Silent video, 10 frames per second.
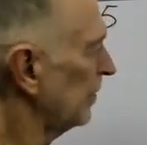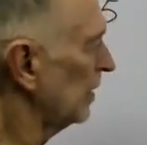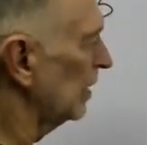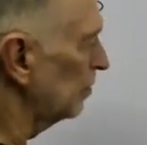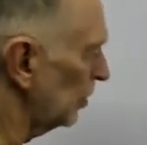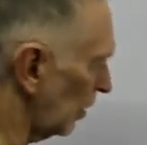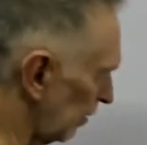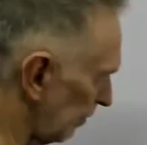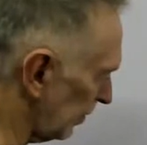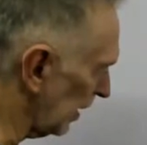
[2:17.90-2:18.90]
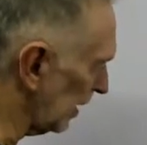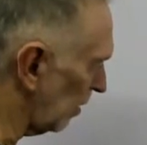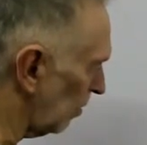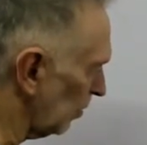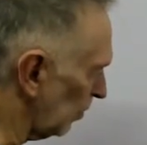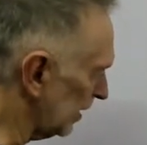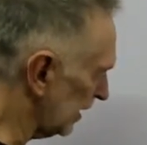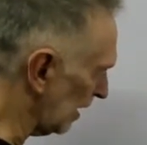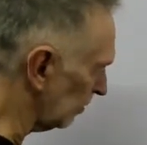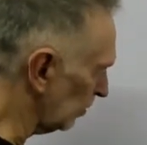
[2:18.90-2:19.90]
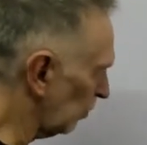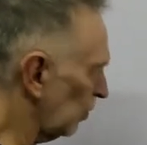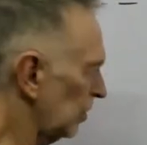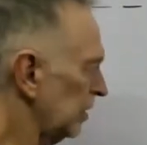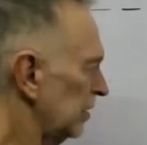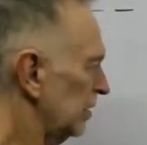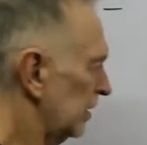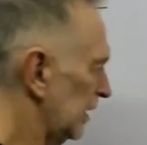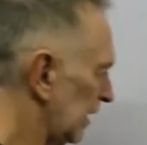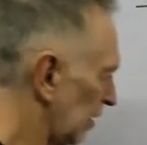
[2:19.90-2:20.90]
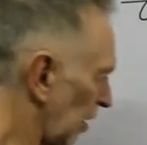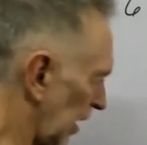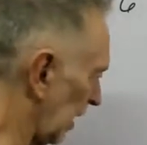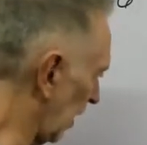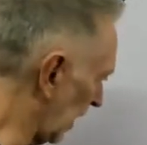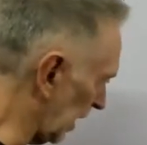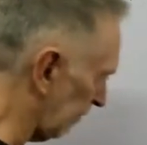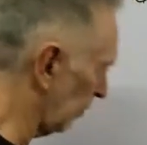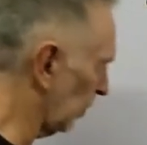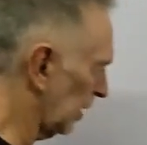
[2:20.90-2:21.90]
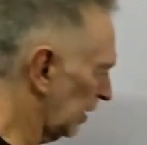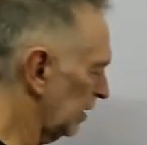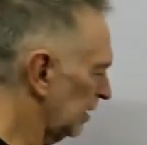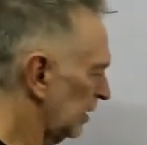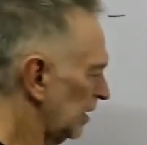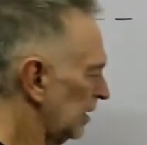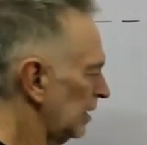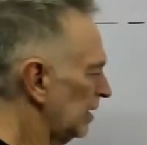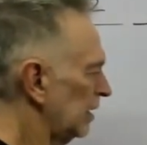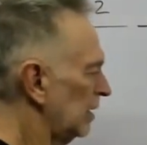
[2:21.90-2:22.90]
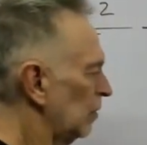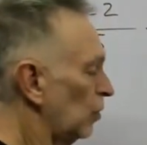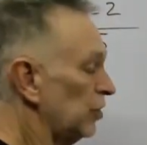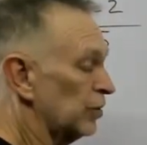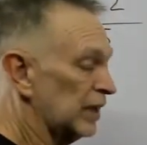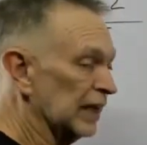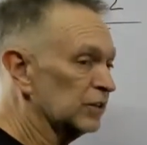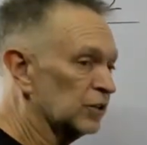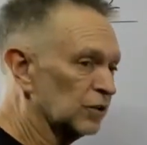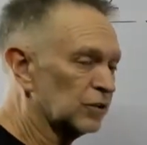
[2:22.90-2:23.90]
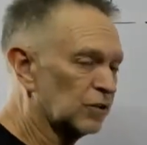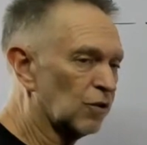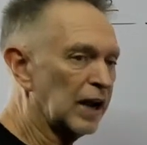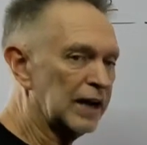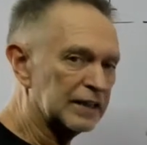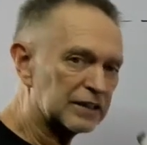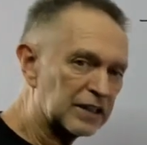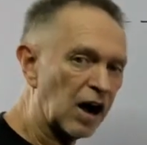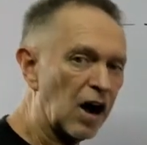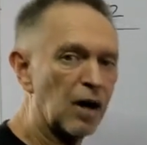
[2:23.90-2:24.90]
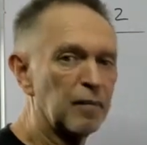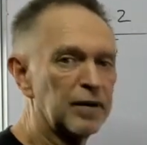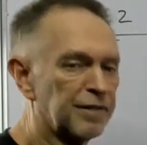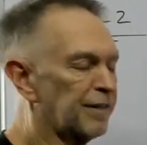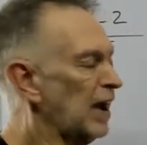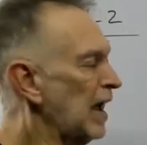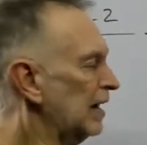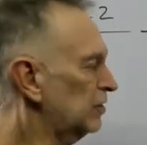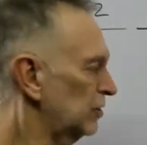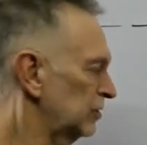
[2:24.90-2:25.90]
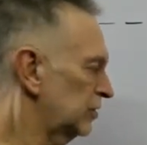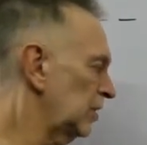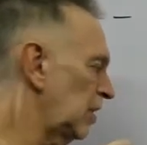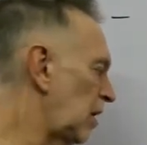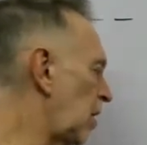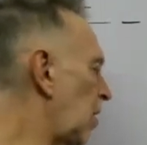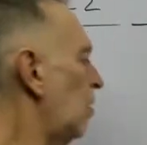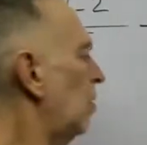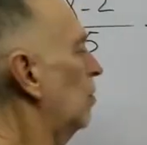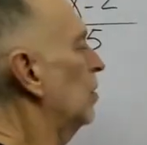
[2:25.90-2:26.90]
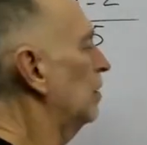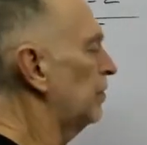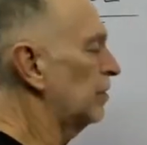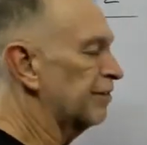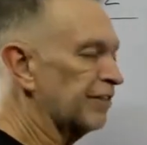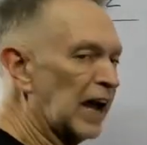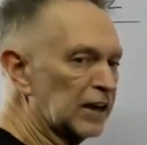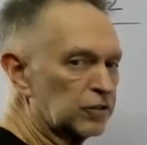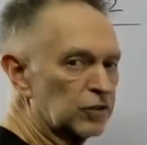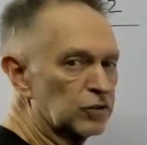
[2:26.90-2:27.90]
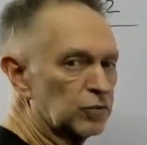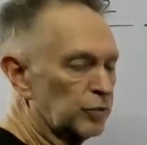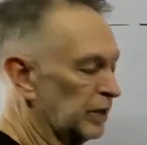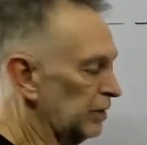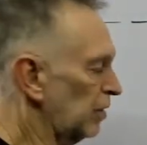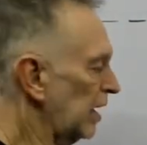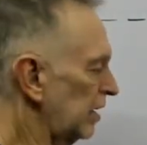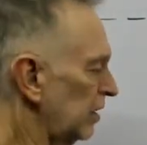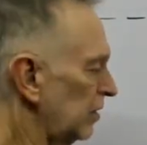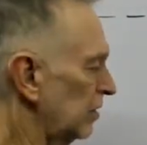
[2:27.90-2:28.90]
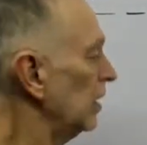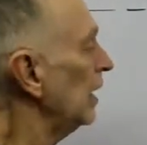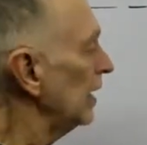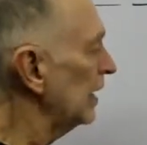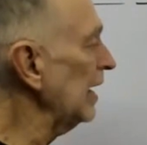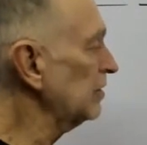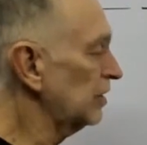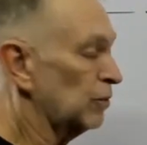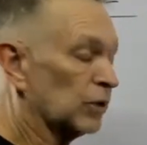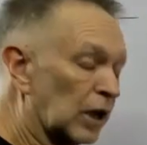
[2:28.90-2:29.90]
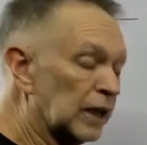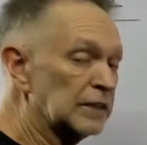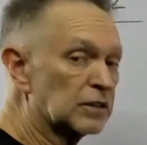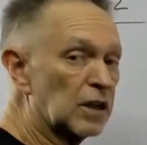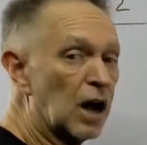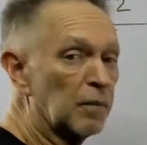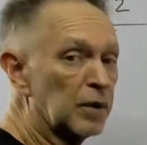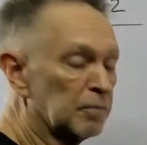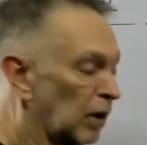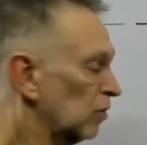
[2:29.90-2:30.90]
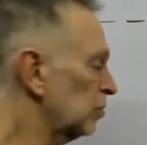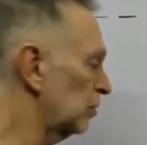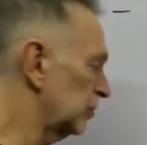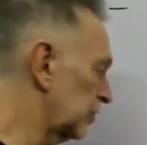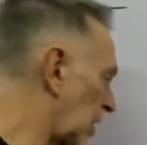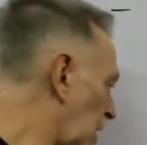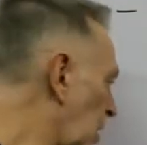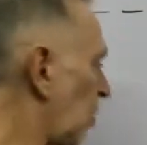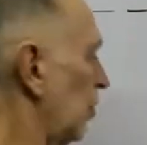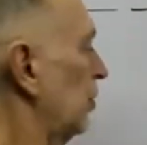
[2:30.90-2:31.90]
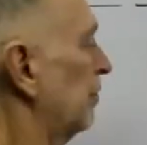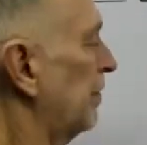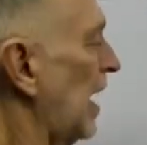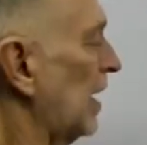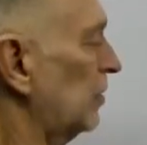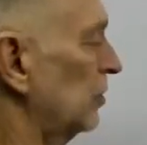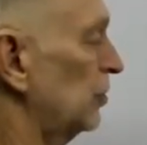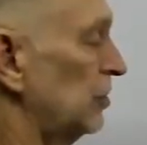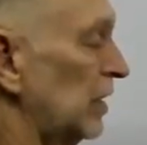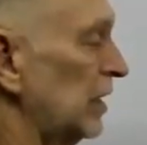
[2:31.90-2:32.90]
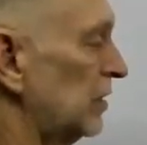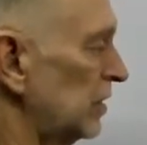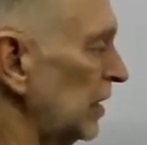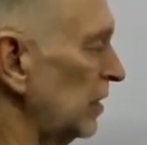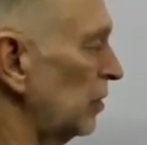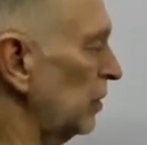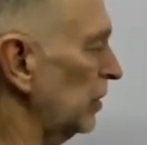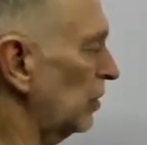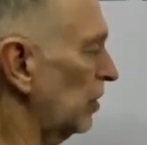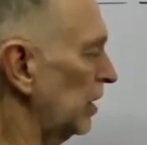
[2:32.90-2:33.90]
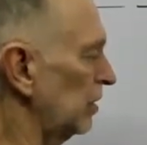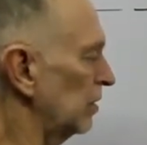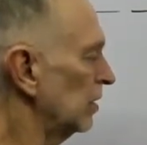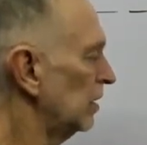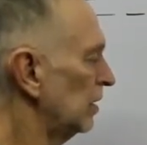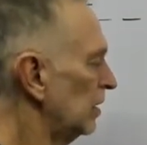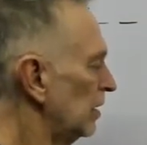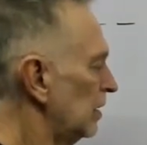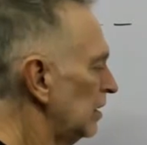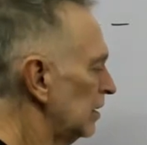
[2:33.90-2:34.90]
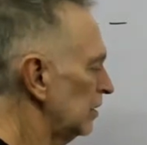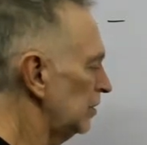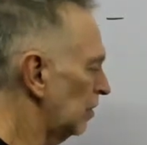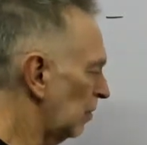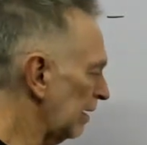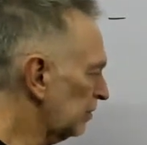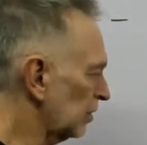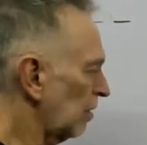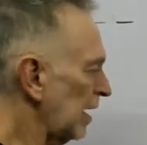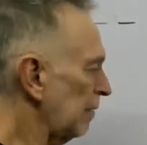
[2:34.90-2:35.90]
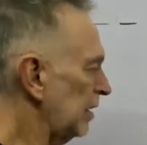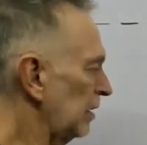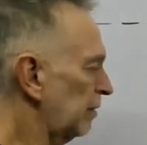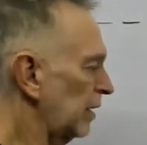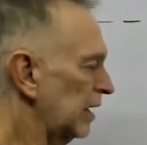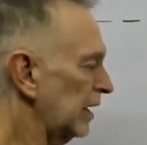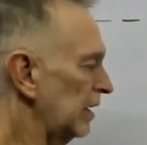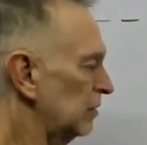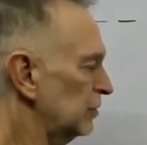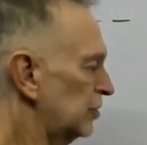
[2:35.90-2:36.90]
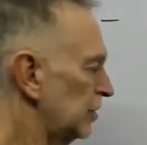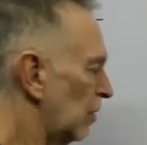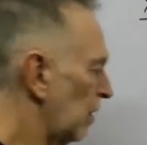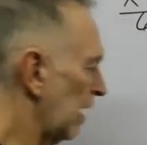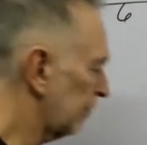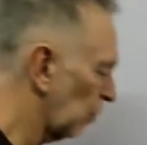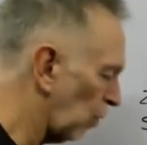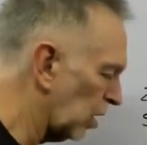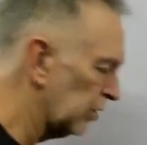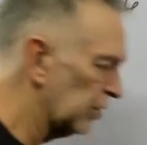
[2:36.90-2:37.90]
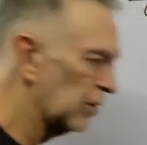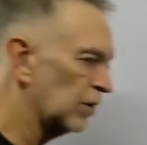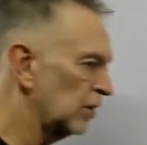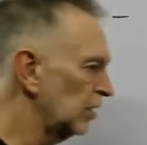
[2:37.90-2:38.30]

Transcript: put everything all the way down to 1 in everywhere. When you get to greatest common factors, all of your factors will be right here. And actually with least common multiples, all your factors you need to deal with are here. You don't have to grab anything else. You don't have to wonder